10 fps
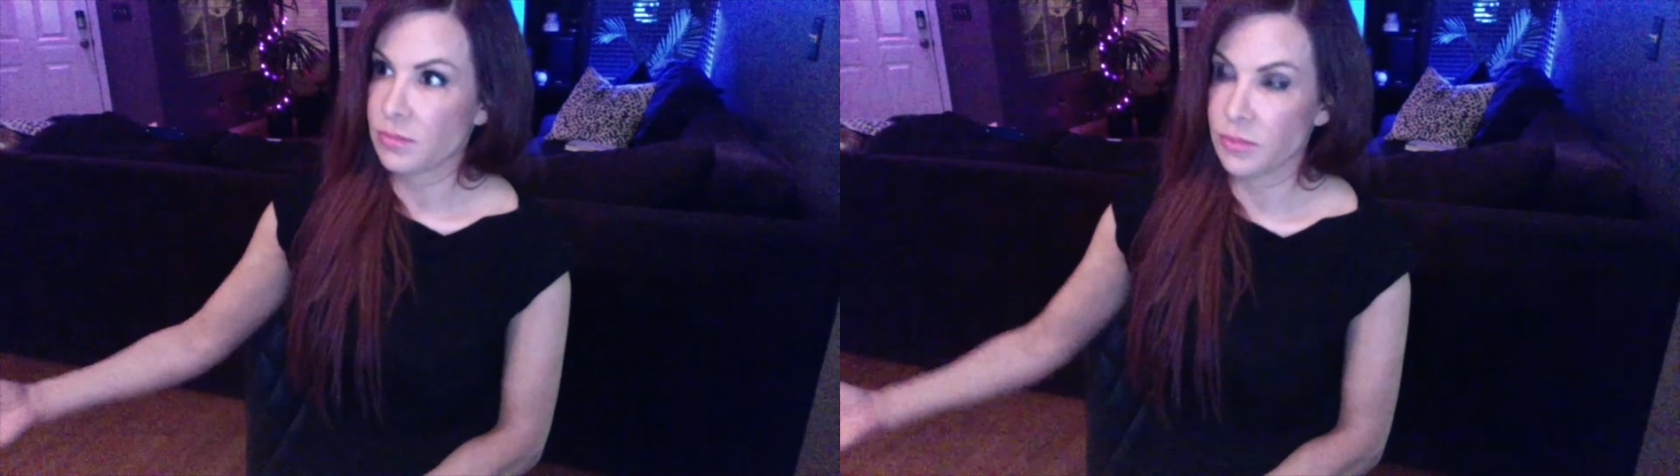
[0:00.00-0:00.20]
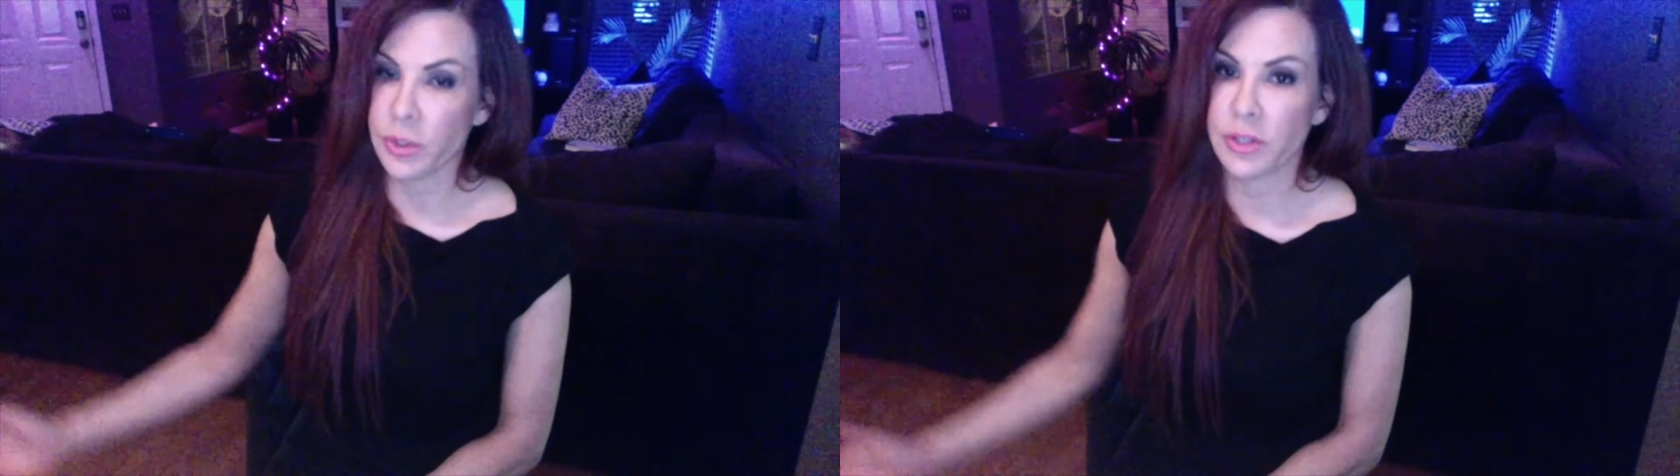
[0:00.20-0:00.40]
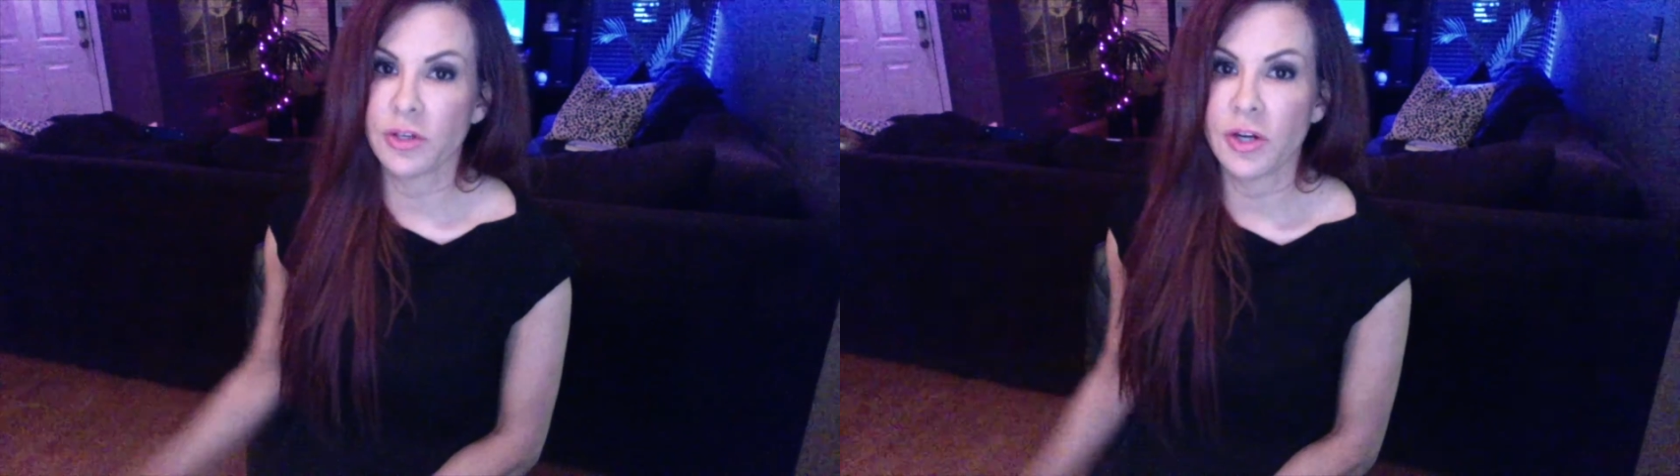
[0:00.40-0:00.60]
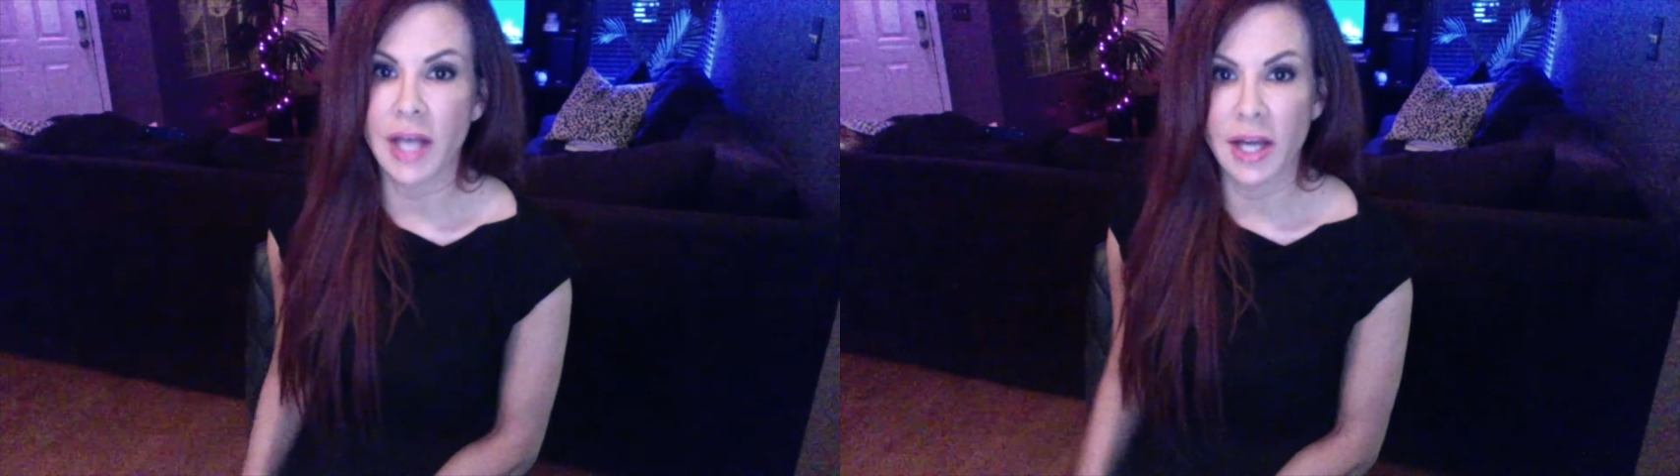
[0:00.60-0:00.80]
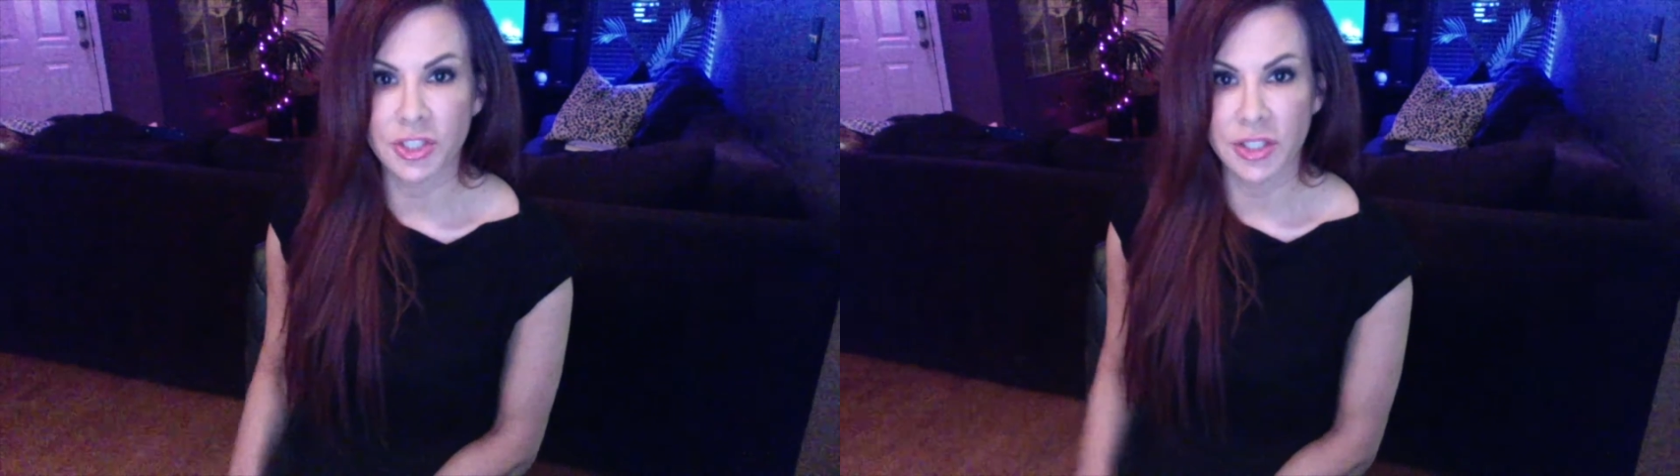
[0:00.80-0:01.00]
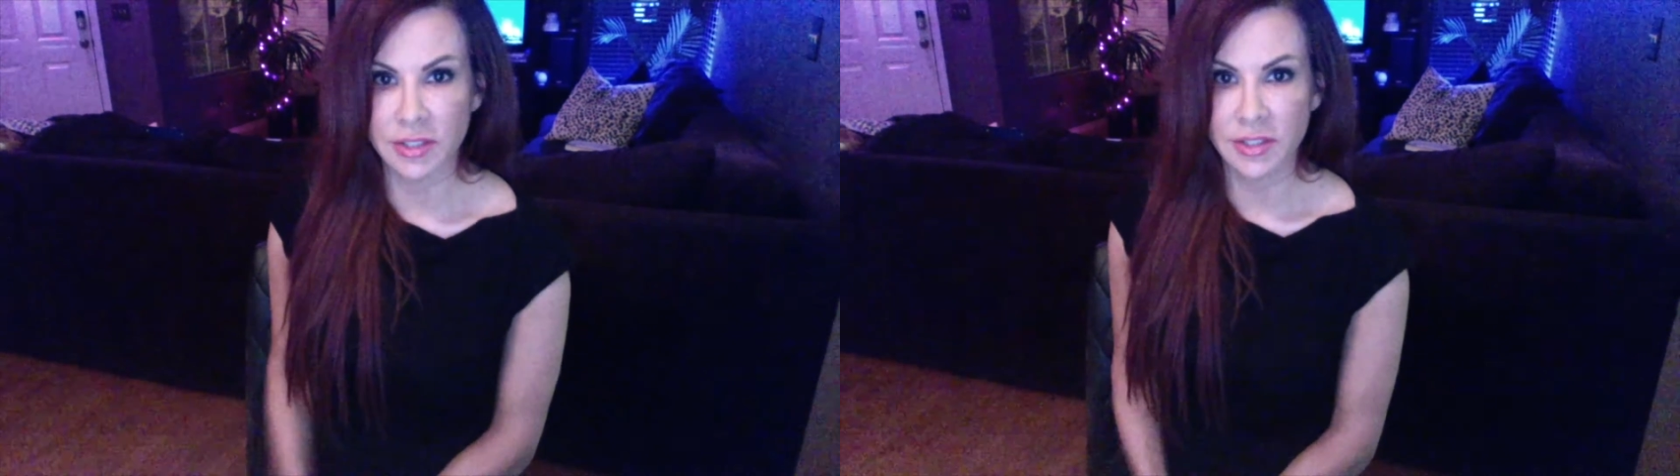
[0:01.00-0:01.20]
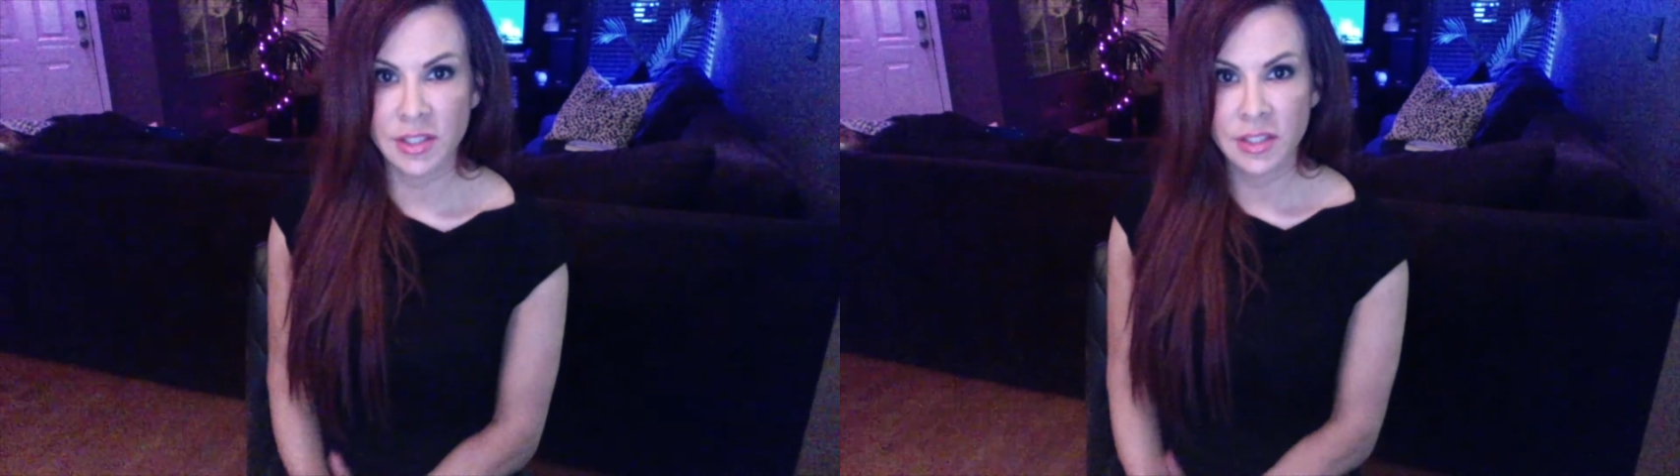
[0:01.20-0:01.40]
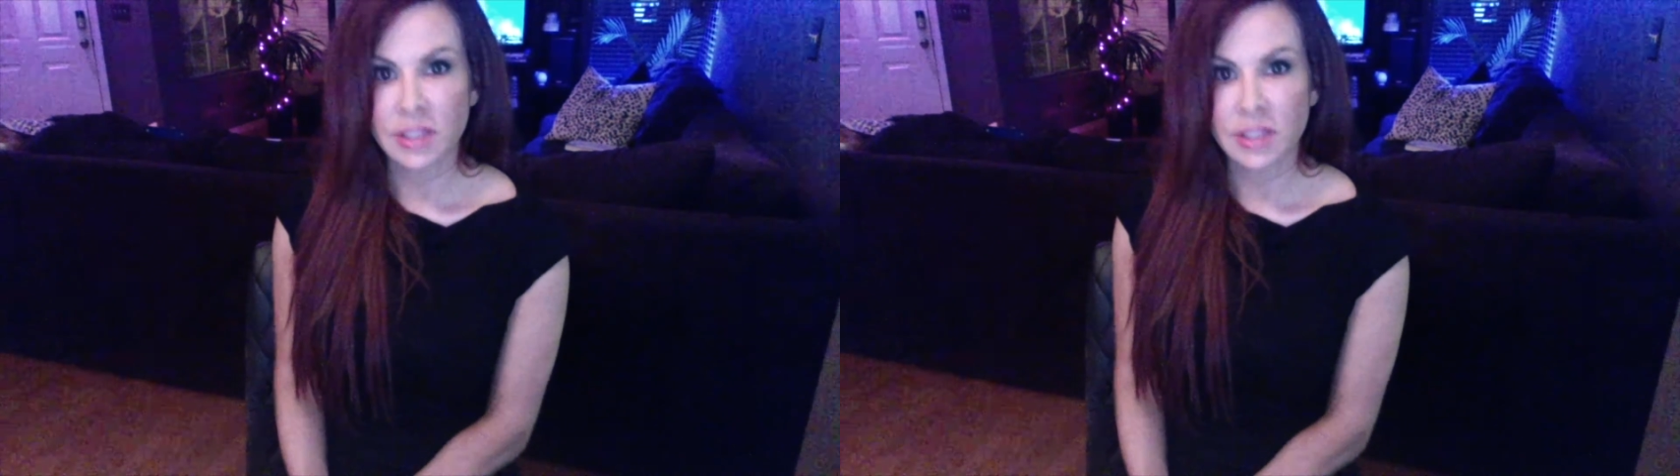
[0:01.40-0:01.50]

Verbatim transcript: Look at the Kardashians.